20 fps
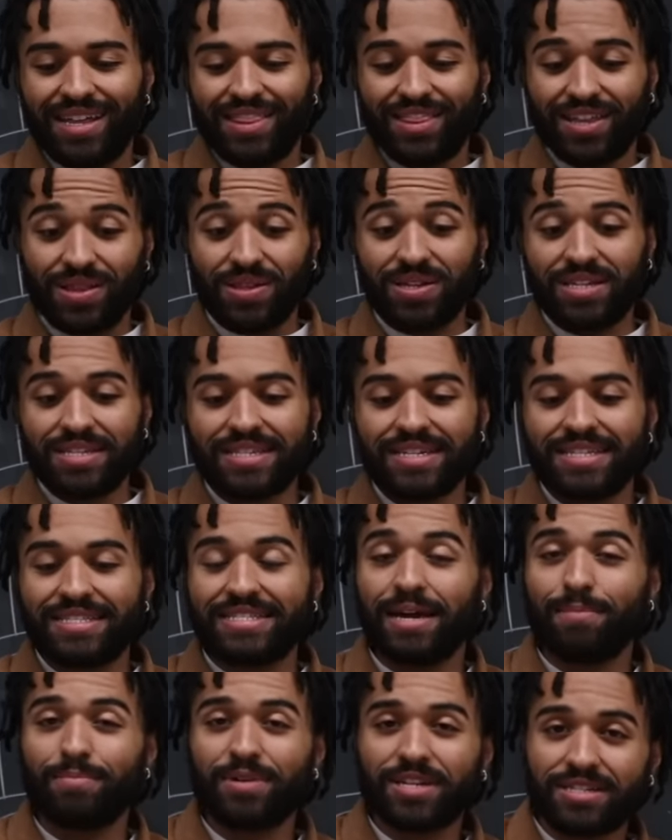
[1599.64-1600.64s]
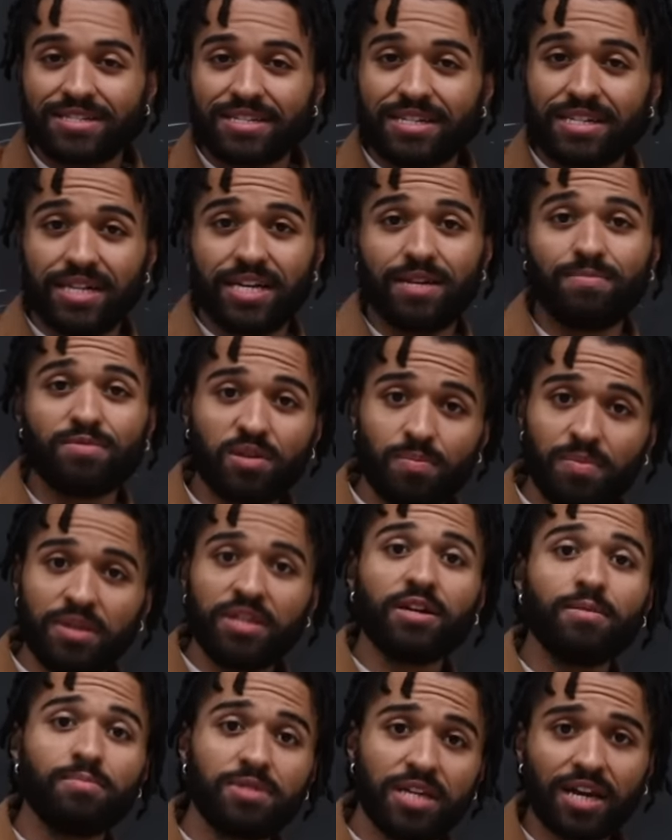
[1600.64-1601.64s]
the least attempting to claim to
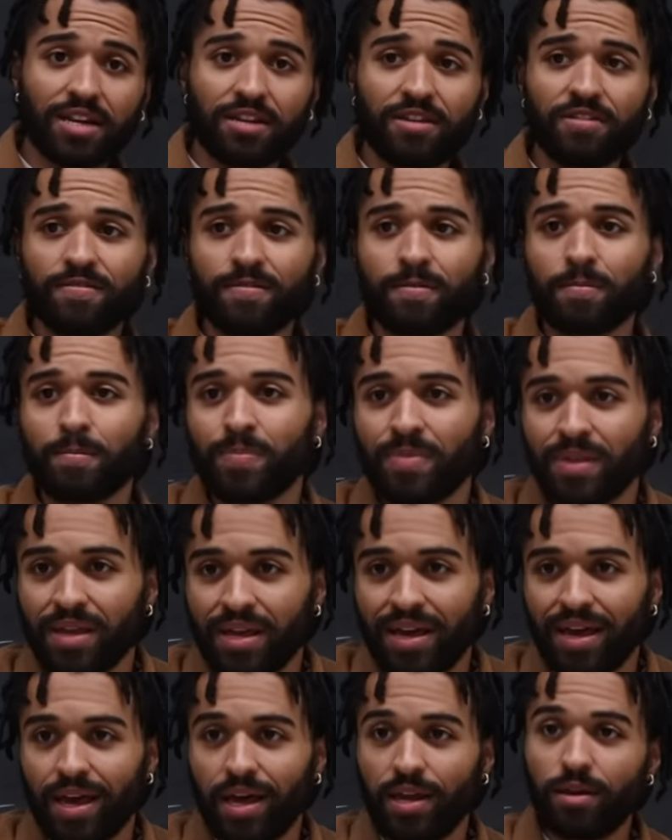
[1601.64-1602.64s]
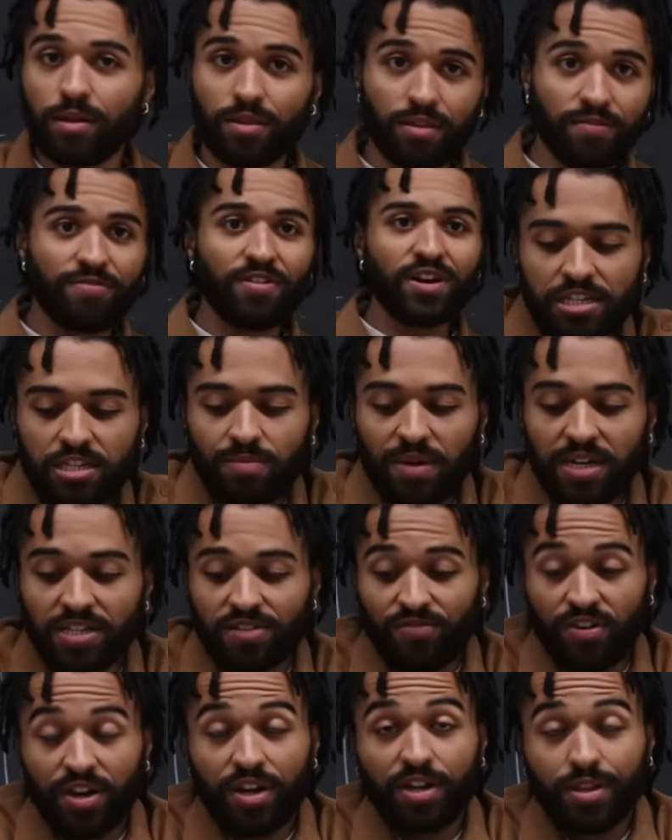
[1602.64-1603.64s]
be objective. Uh, the education system
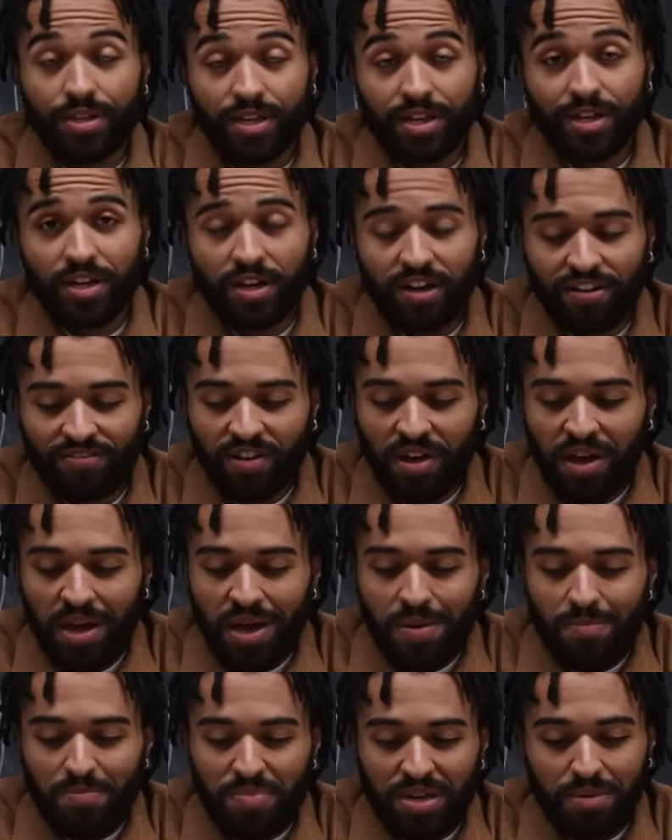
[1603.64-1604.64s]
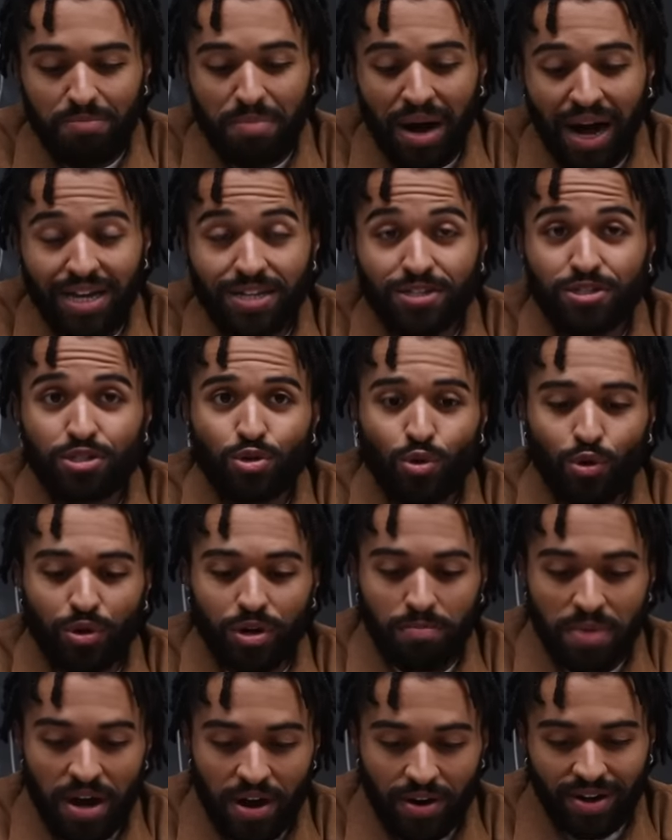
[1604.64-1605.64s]
has, funnily enough, been biased toward
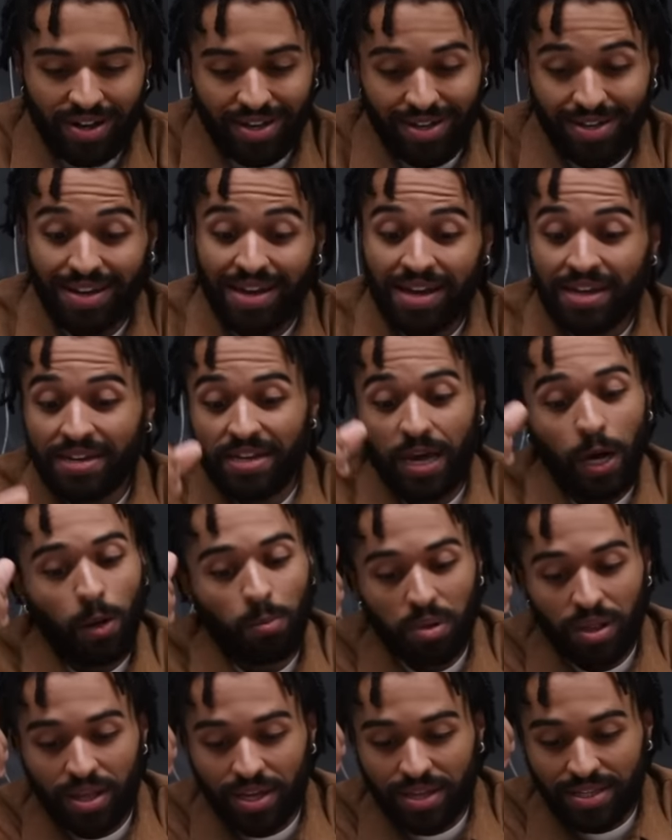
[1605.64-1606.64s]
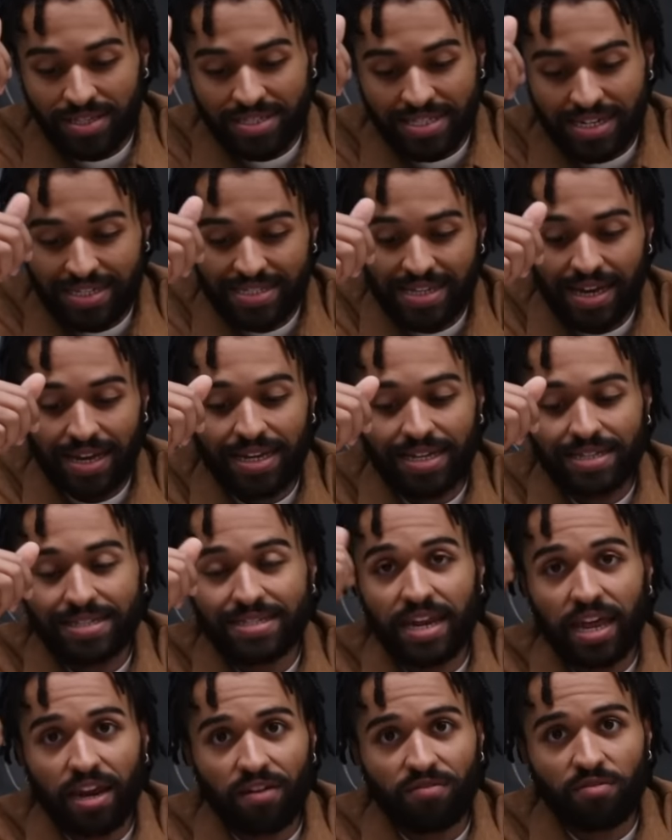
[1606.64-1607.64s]
America, downplaying the genocide
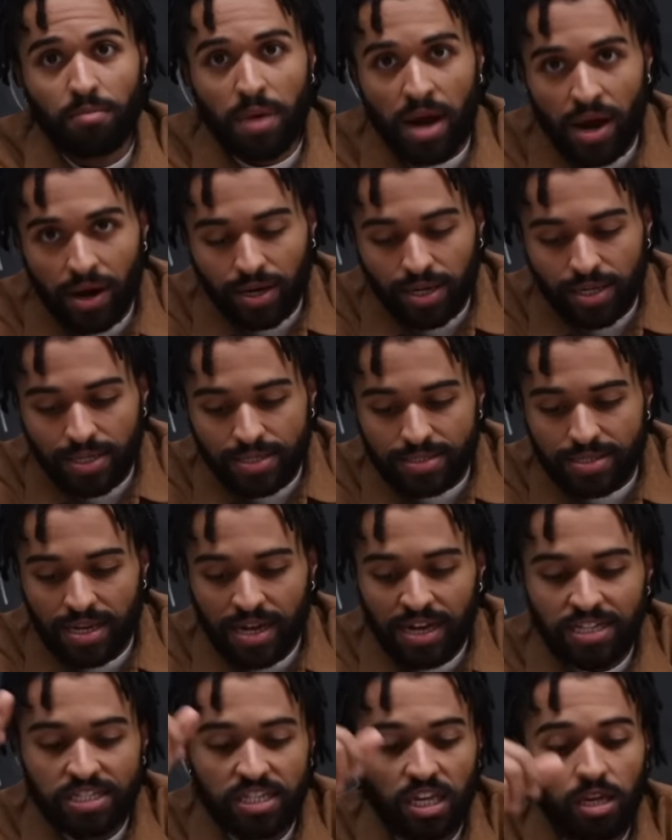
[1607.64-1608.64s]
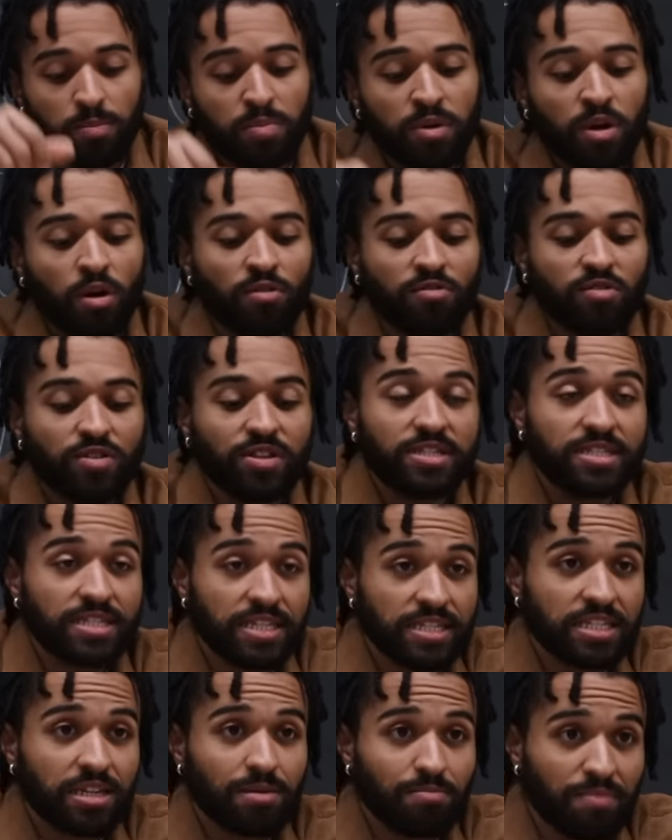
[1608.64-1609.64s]
against Native Americans, skipping over the
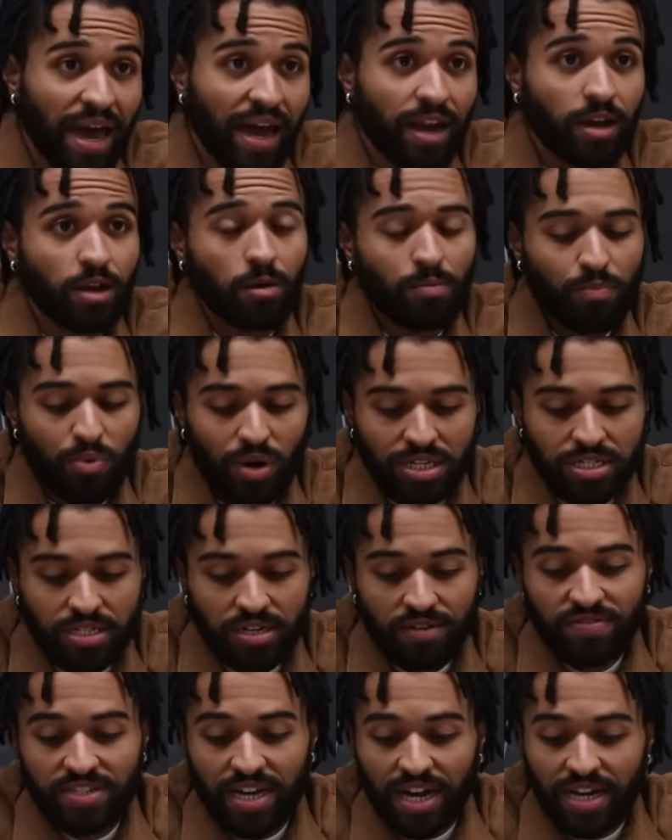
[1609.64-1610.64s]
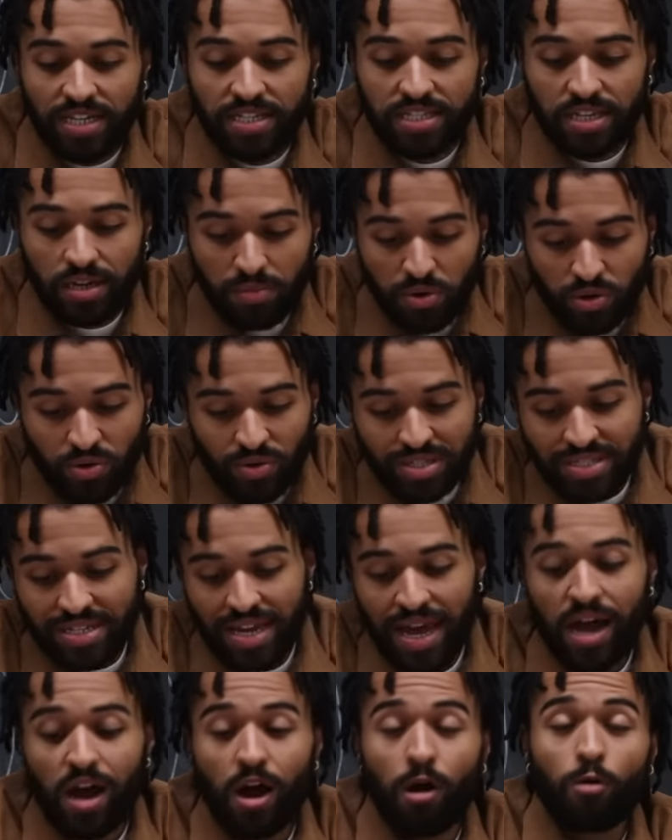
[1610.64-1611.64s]
systematic oppression of Chinese immigrants,
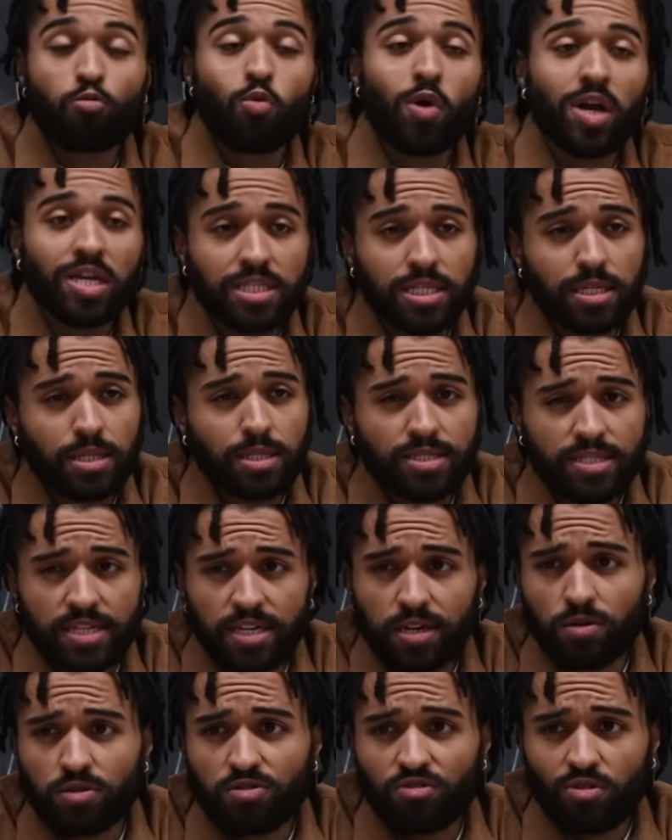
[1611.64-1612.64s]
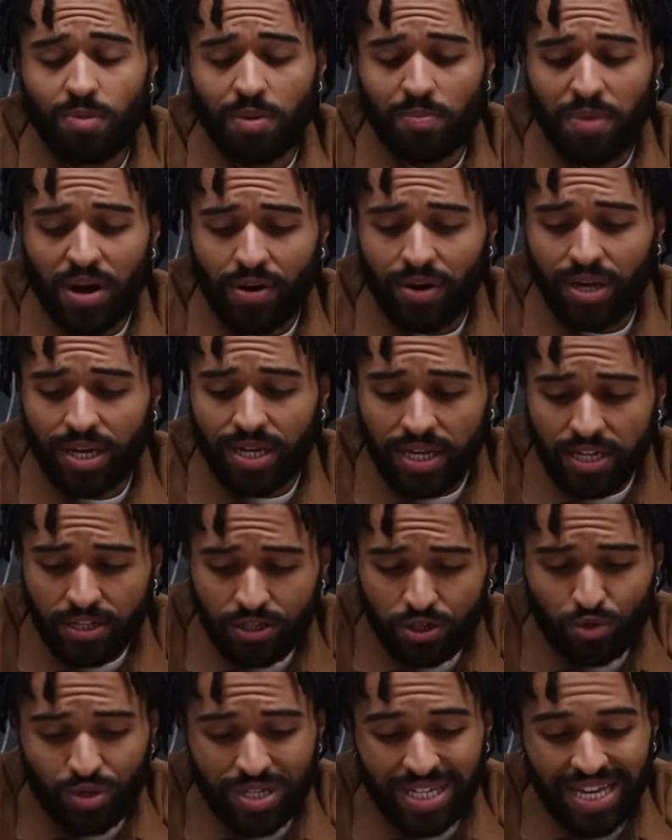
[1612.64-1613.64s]
erasing Latinos from American
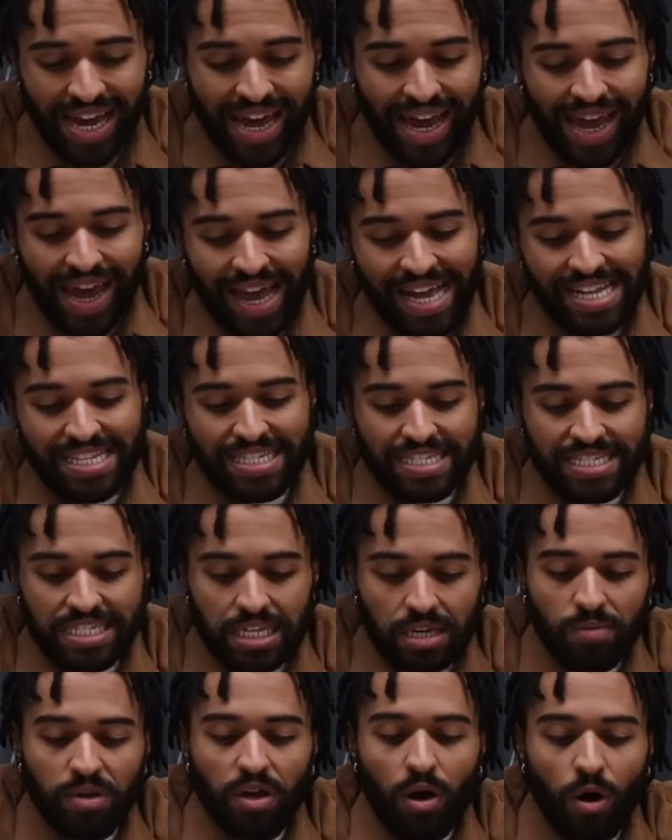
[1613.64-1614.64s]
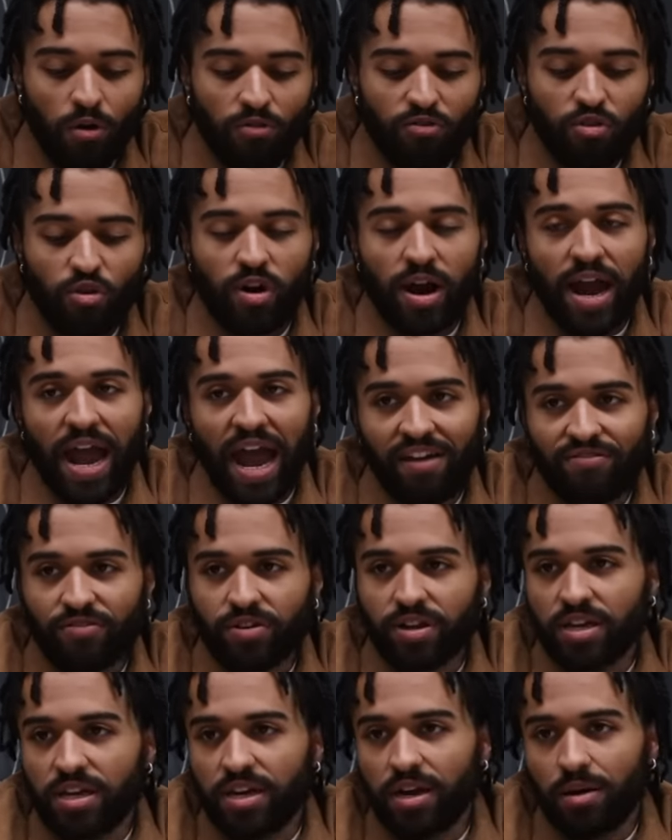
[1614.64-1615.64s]
history, and skimming over
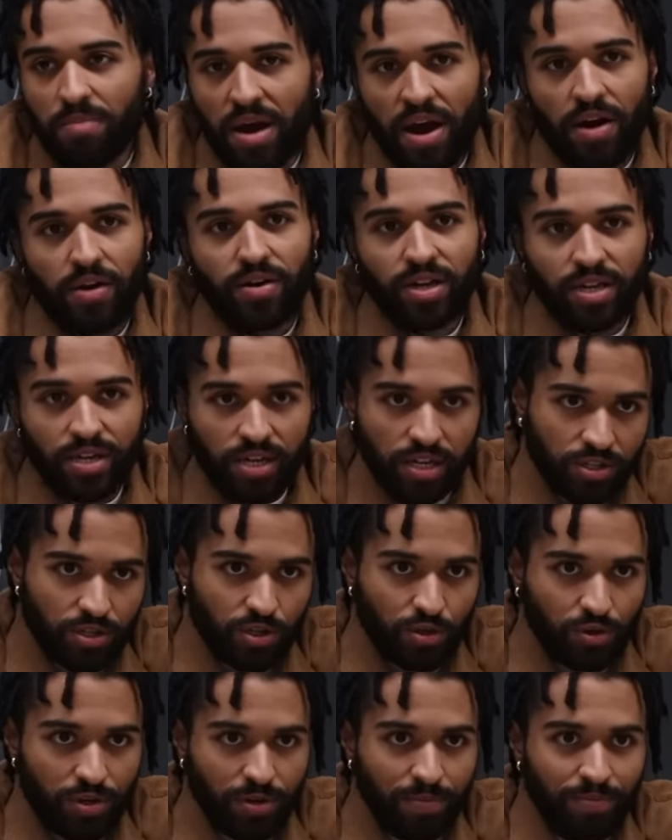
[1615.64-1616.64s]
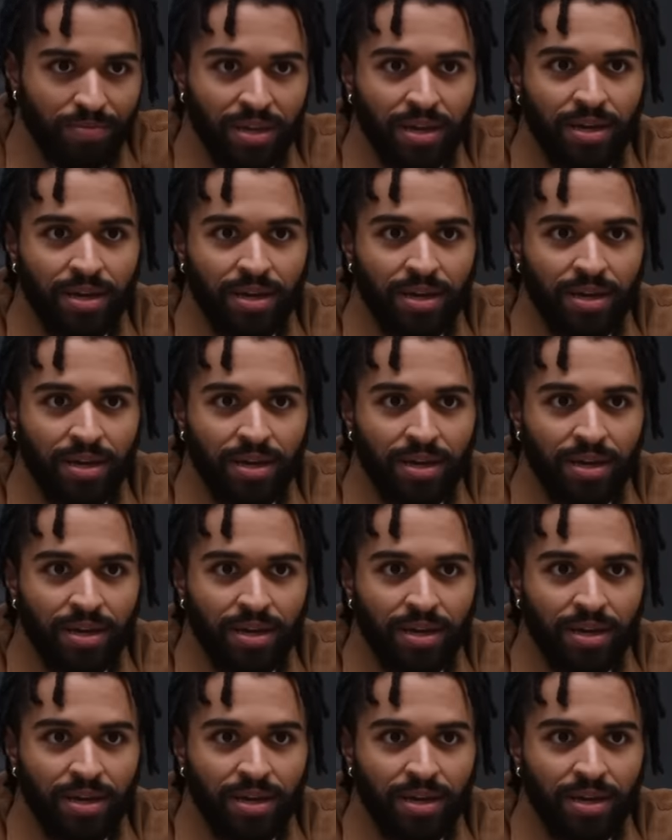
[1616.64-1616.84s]
African American history.